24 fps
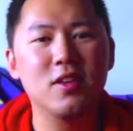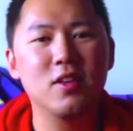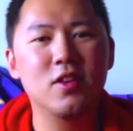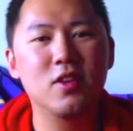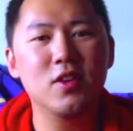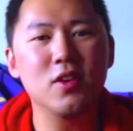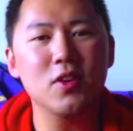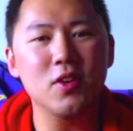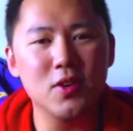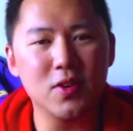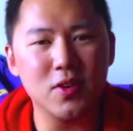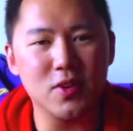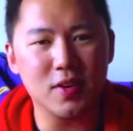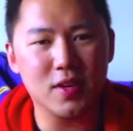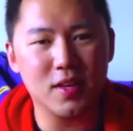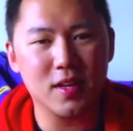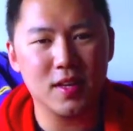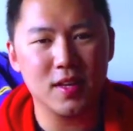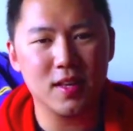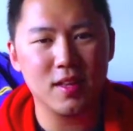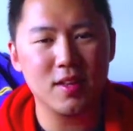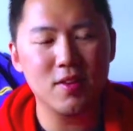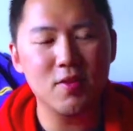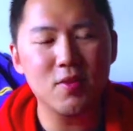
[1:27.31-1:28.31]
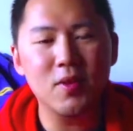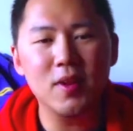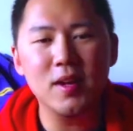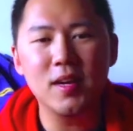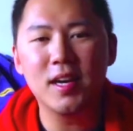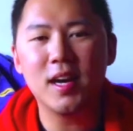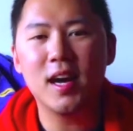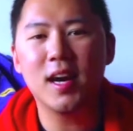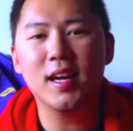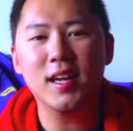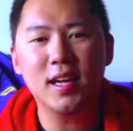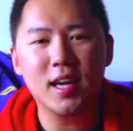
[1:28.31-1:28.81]
dude, you are
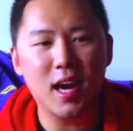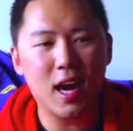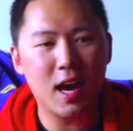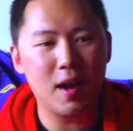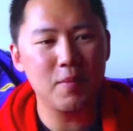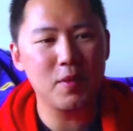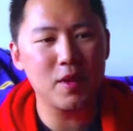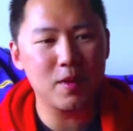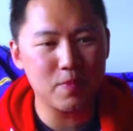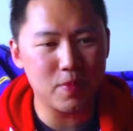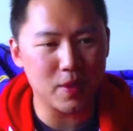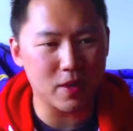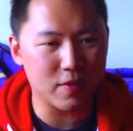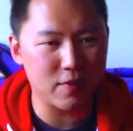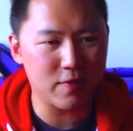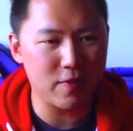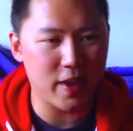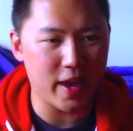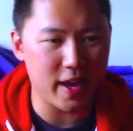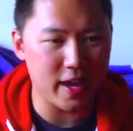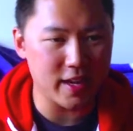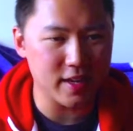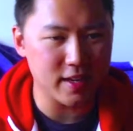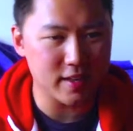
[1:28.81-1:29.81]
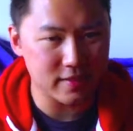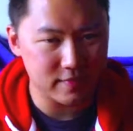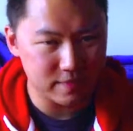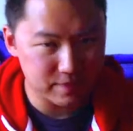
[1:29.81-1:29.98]
not a comic book fan.